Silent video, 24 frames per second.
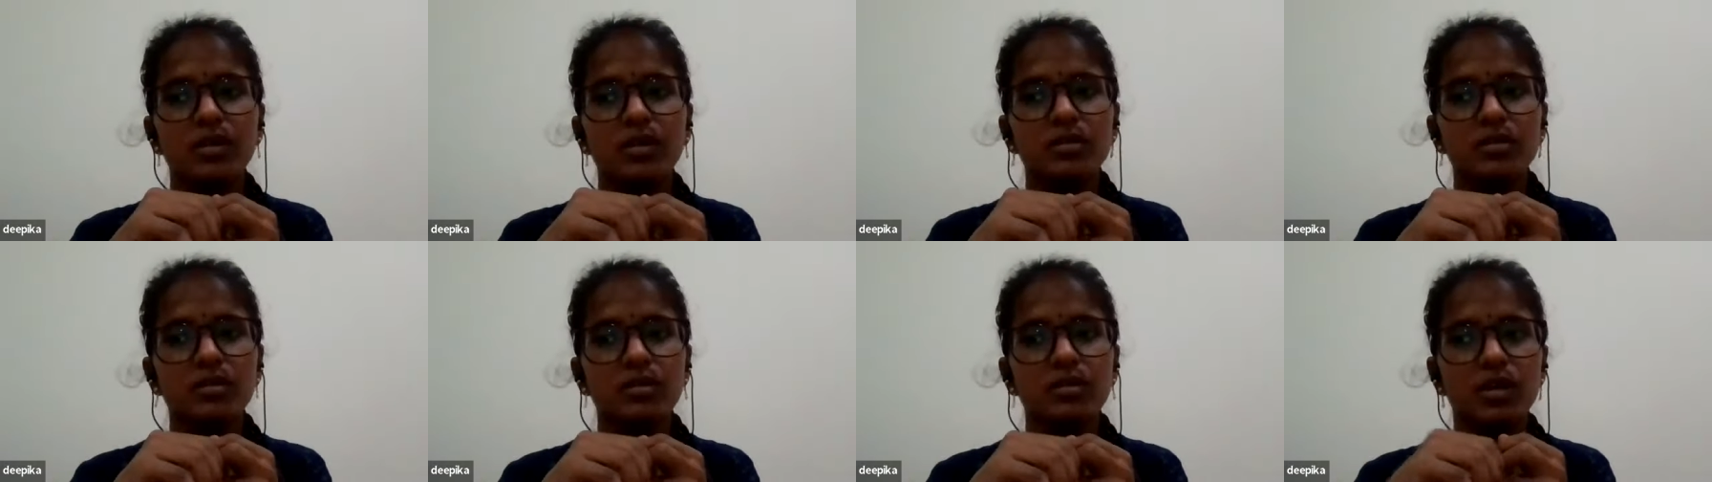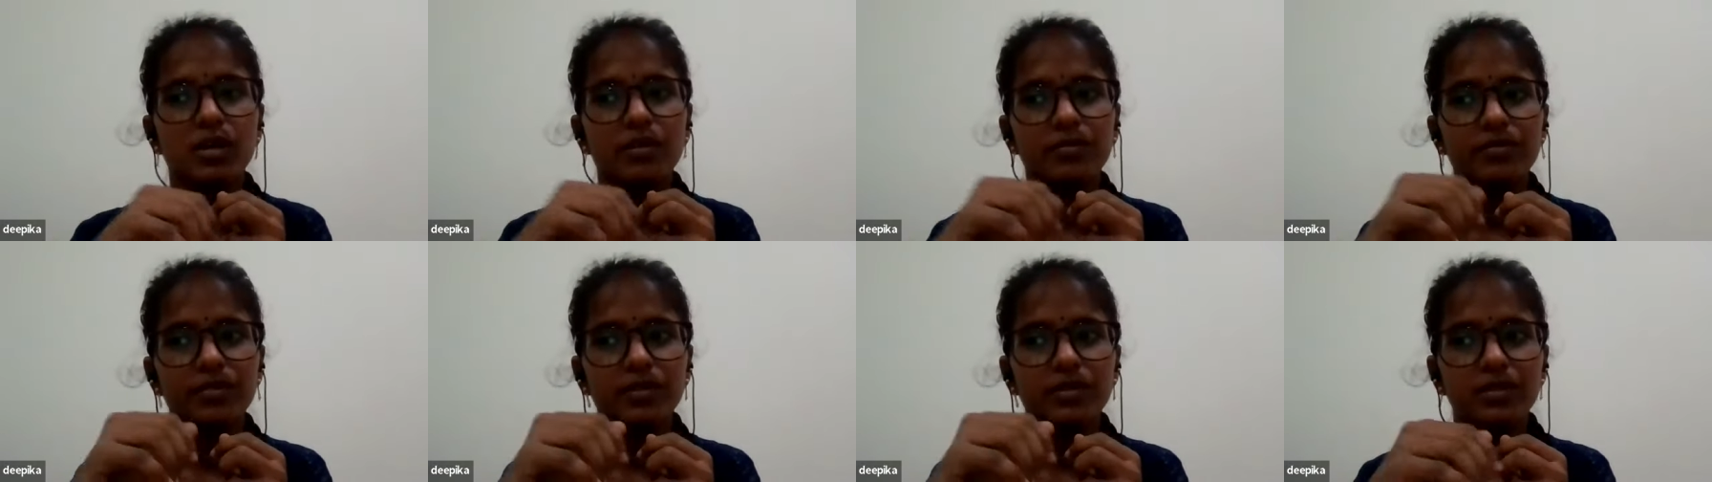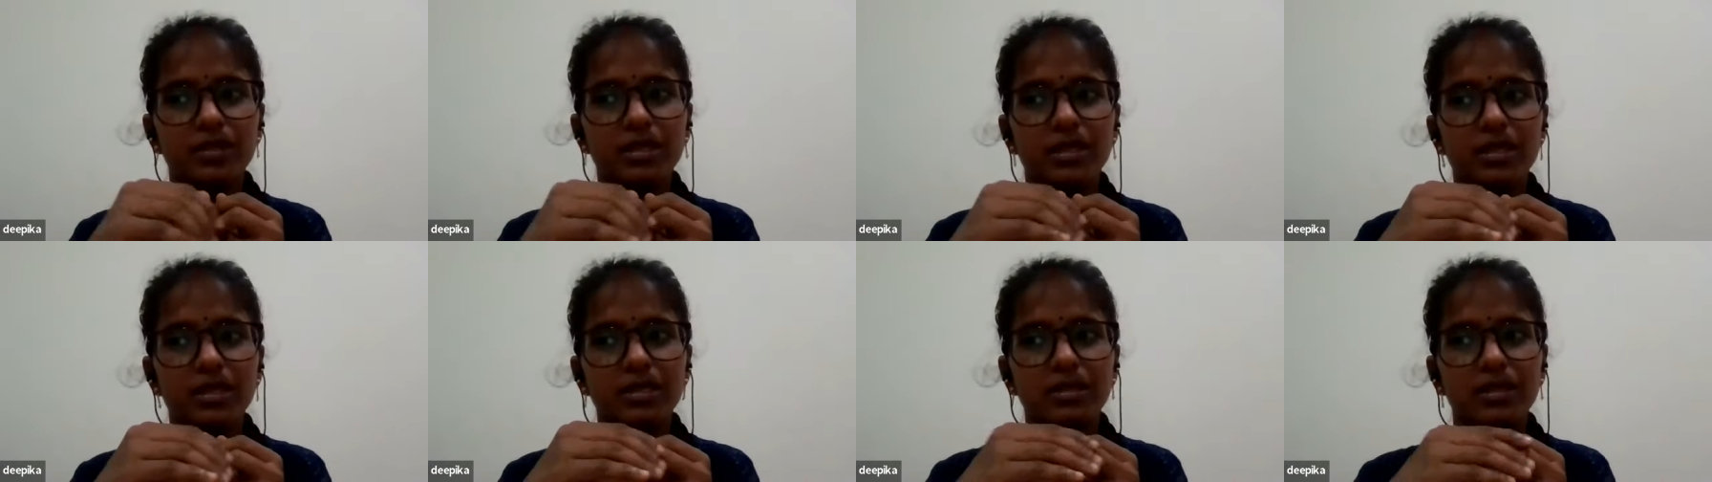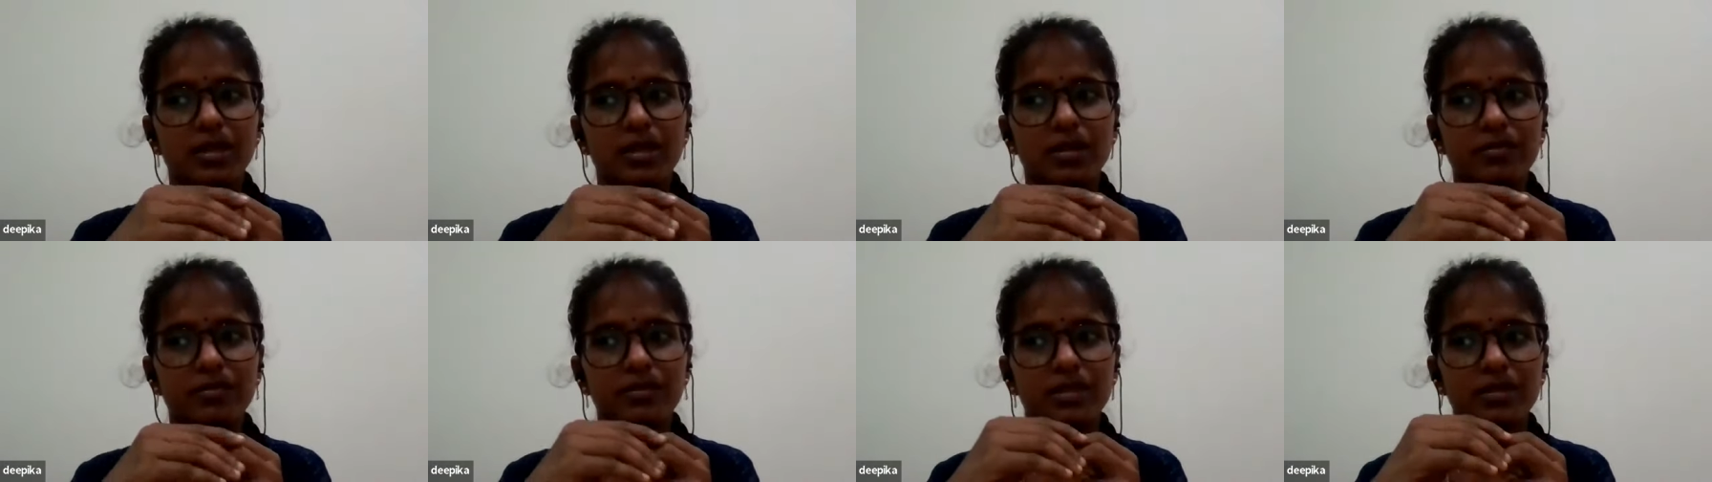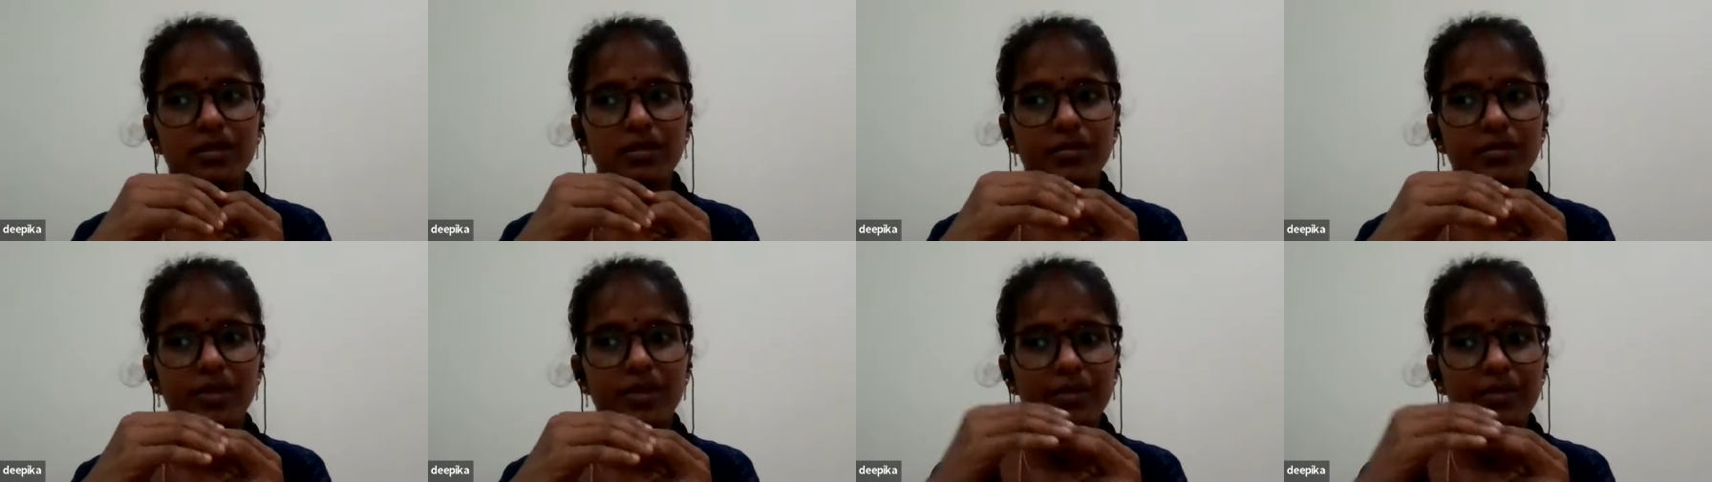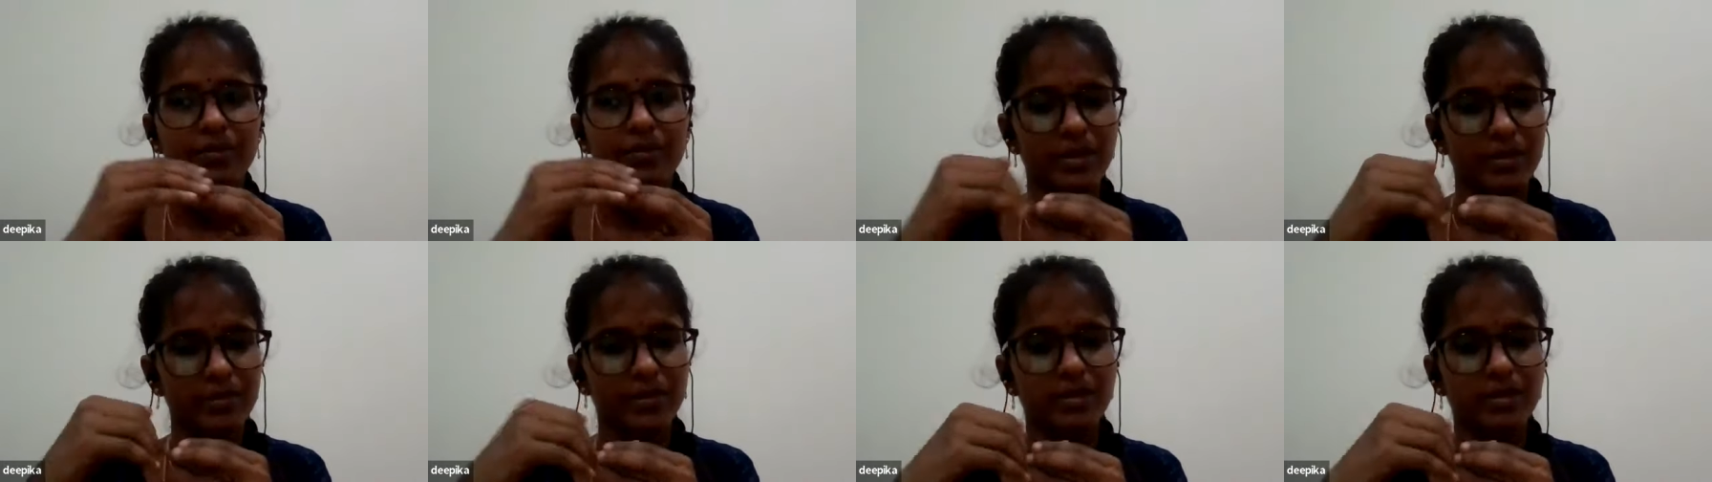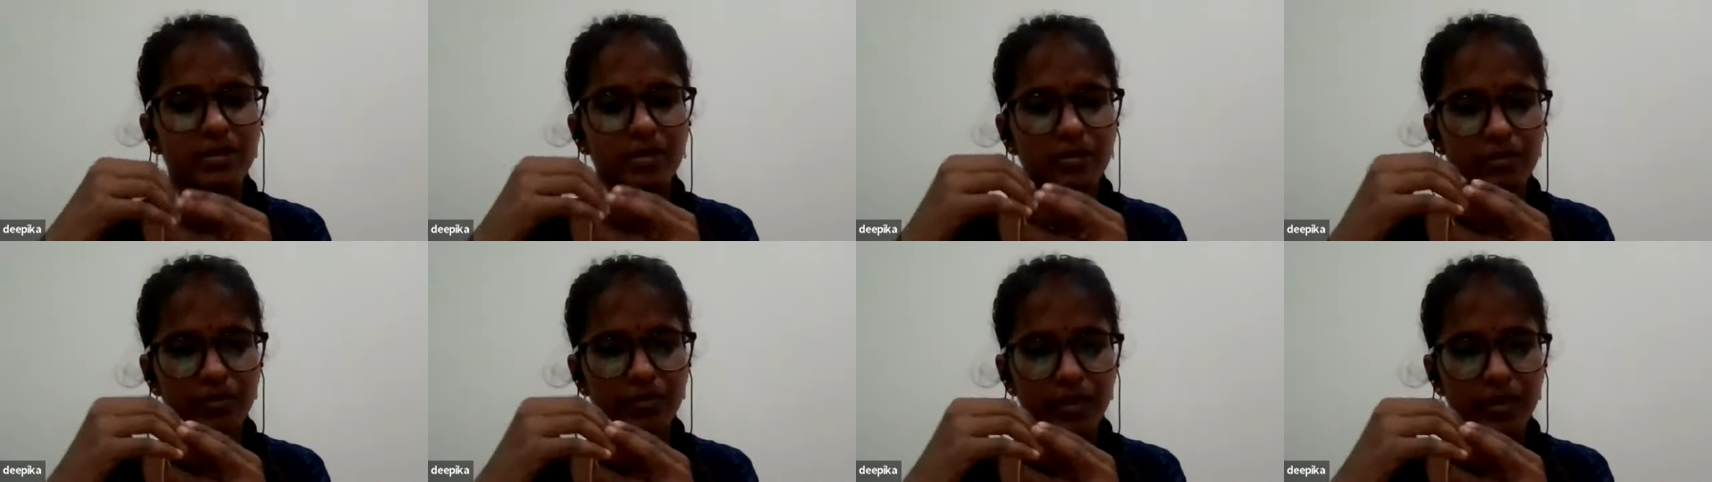So after that, after my baby uh,